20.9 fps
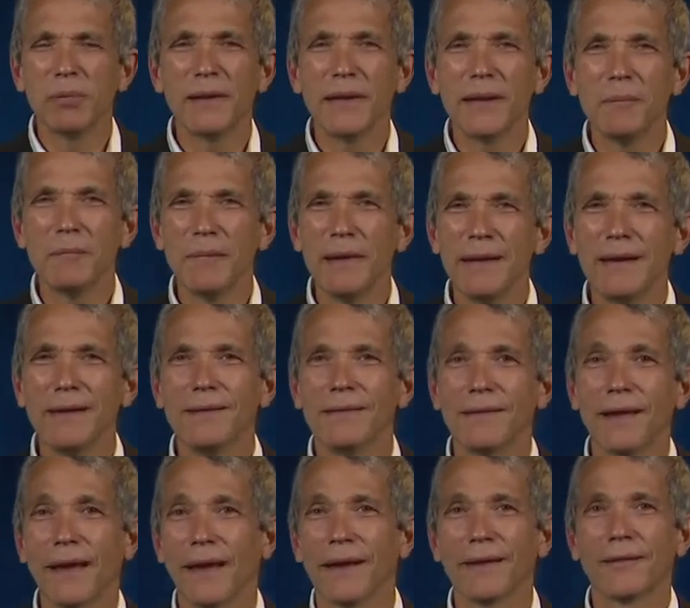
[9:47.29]
means
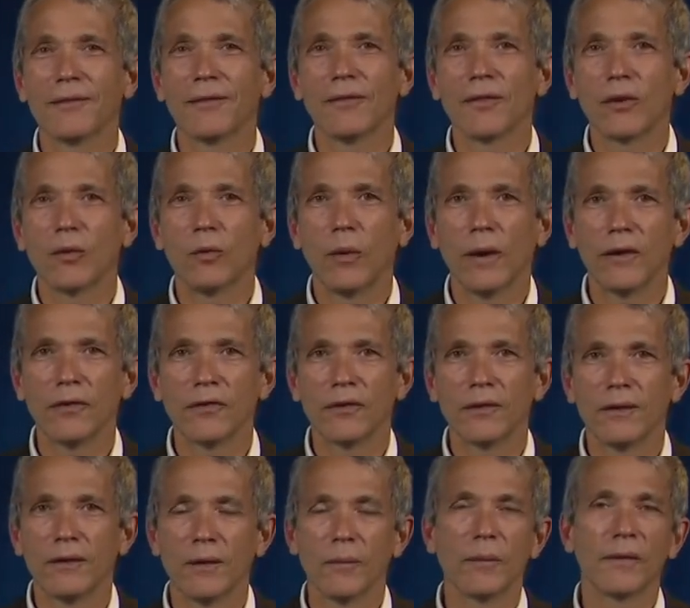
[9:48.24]
to answer the question
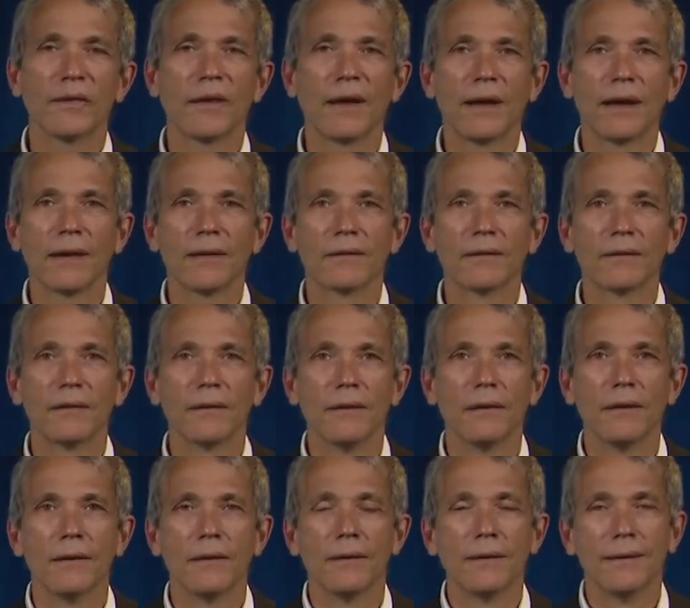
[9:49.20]
that was asked.
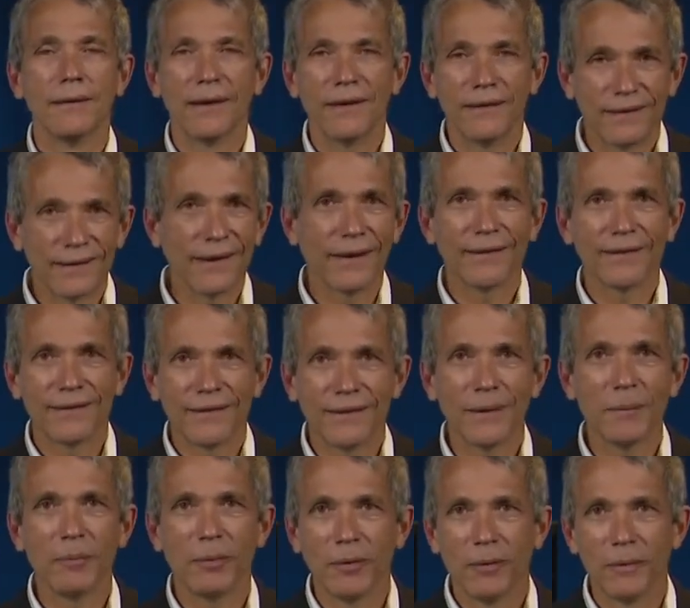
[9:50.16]
It sounds
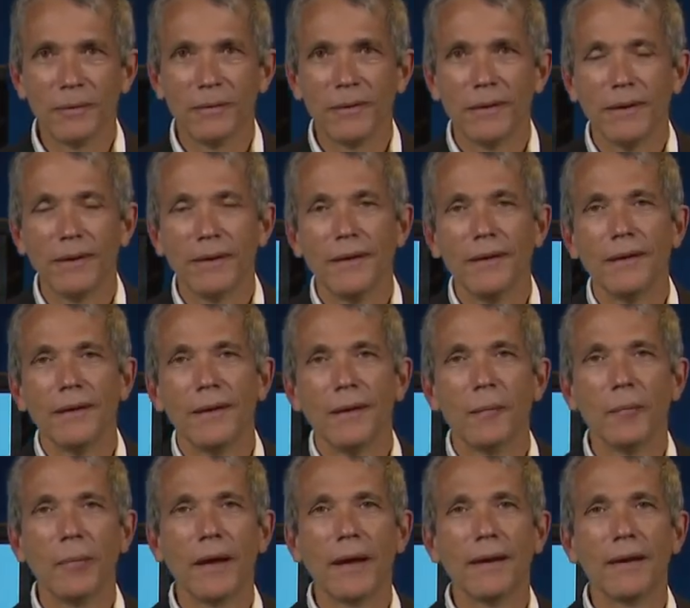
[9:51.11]
simple,
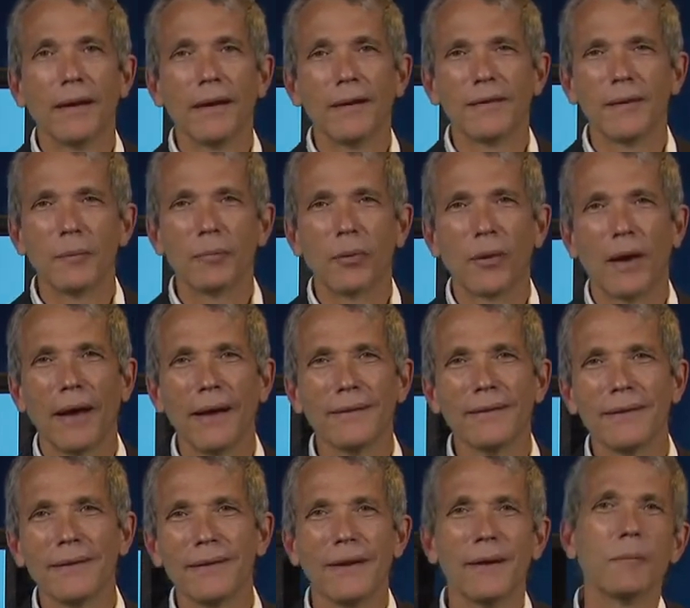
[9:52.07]
but a
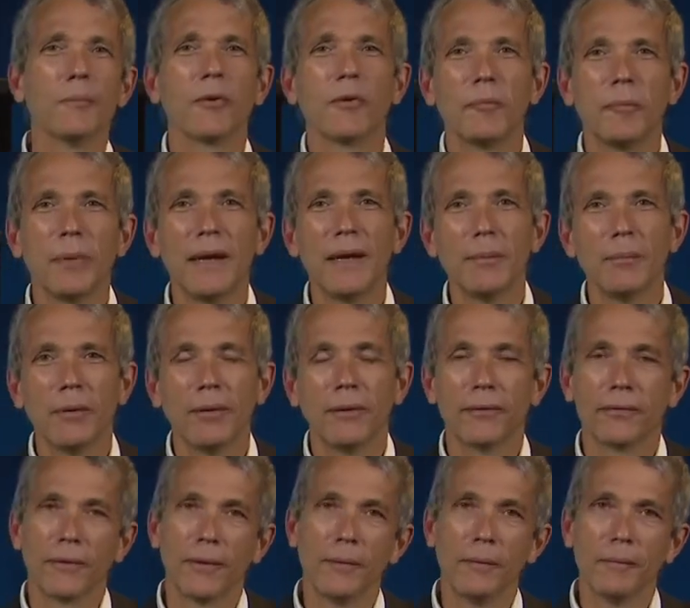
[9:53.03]
surprising number of people,
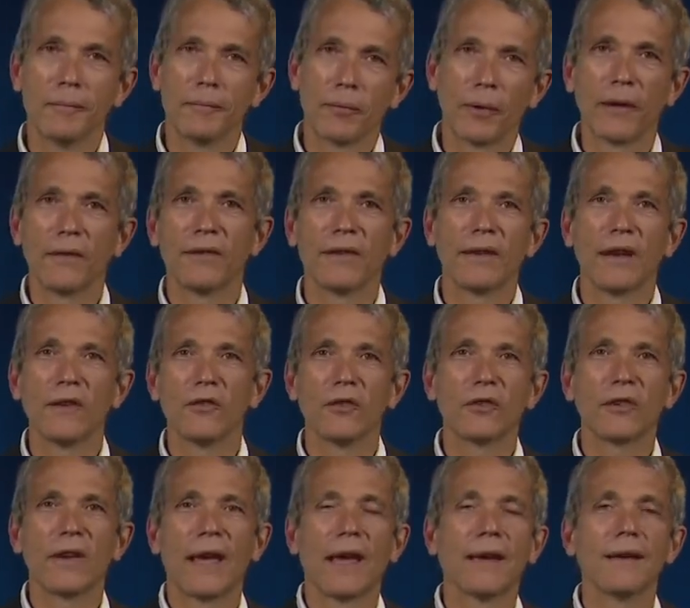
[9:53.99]
from presidential
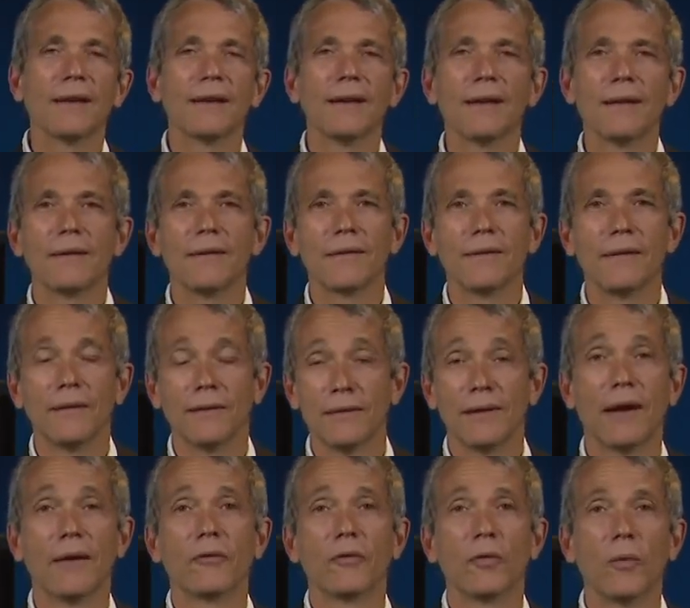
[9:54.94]
candidates to
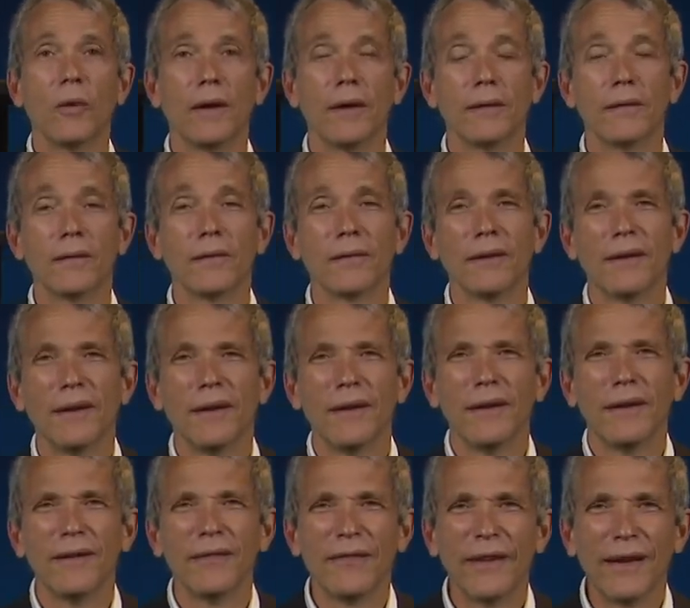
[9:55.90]
loved ones,
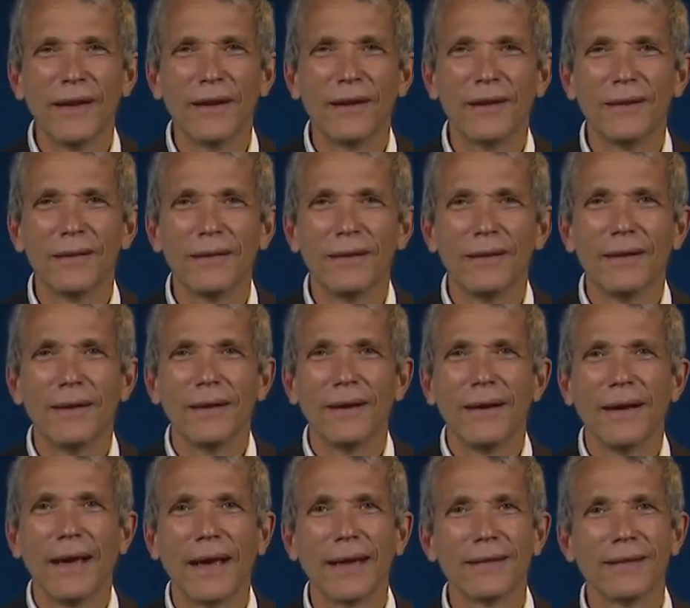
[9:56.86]
fail
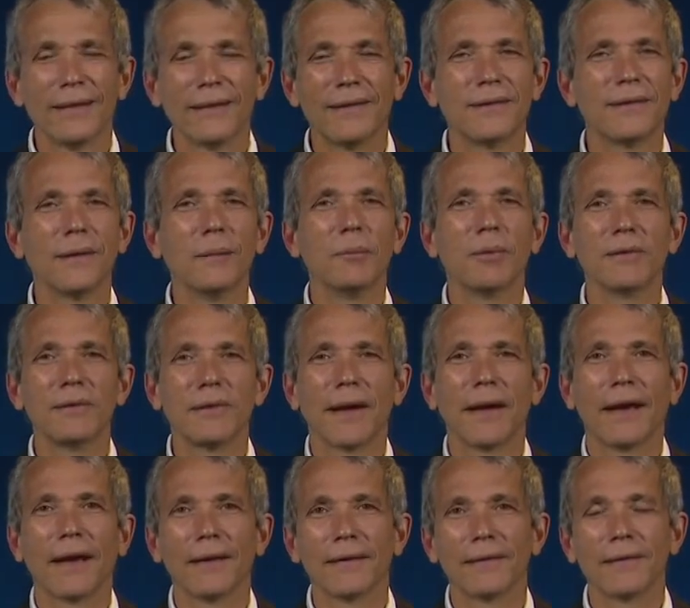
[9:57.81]
at this simple
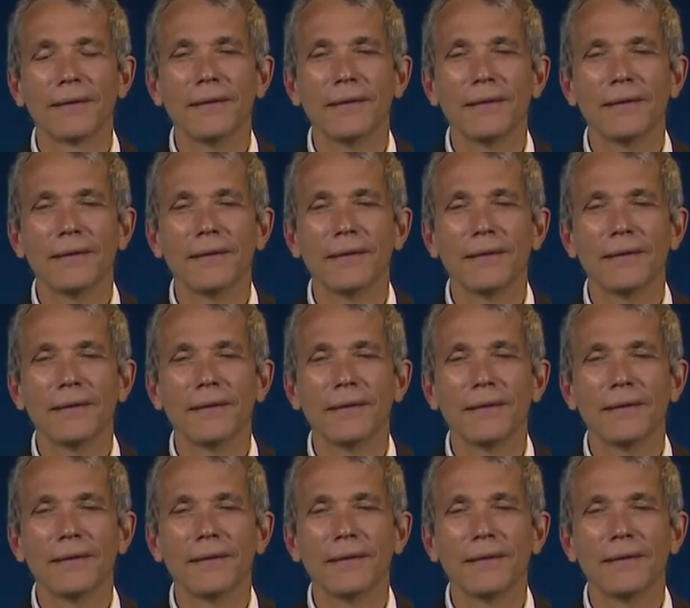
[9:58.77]
task.